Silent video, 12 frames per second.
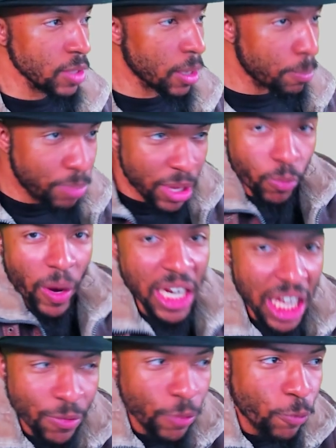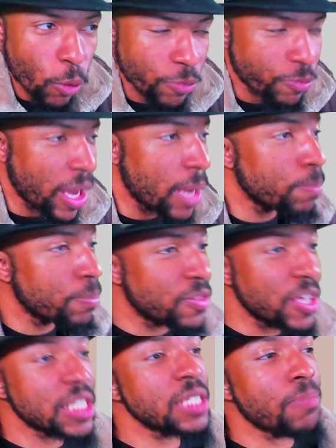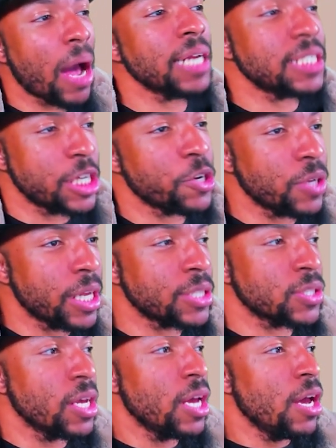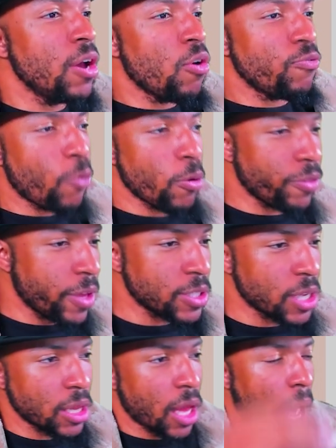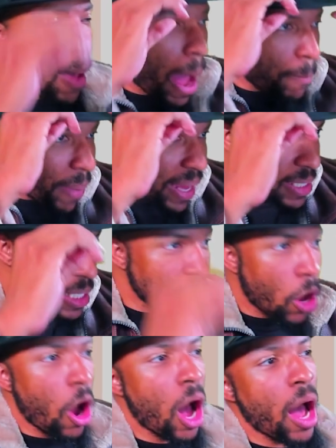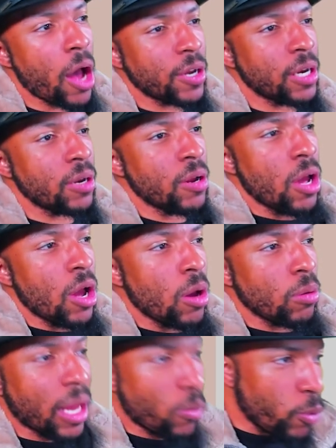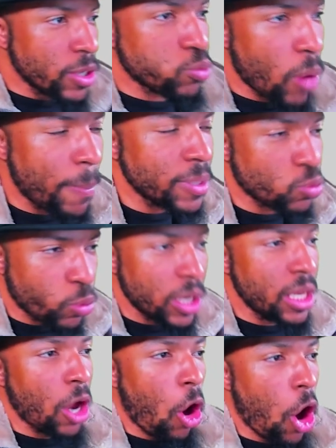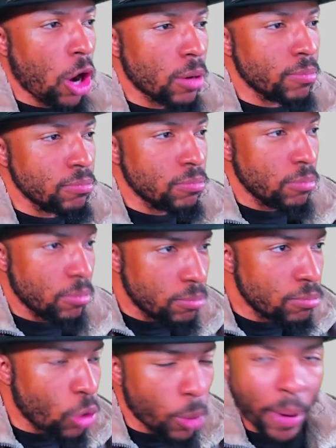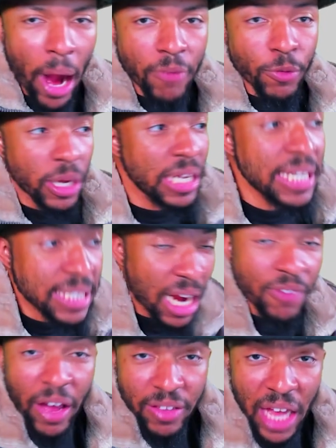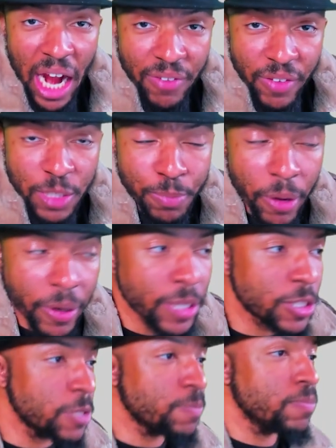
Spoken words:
big Resident Evil 4 fan. But this is my tier list for this, and I base this on like which weapons really are more powerful, at least that I've experienced.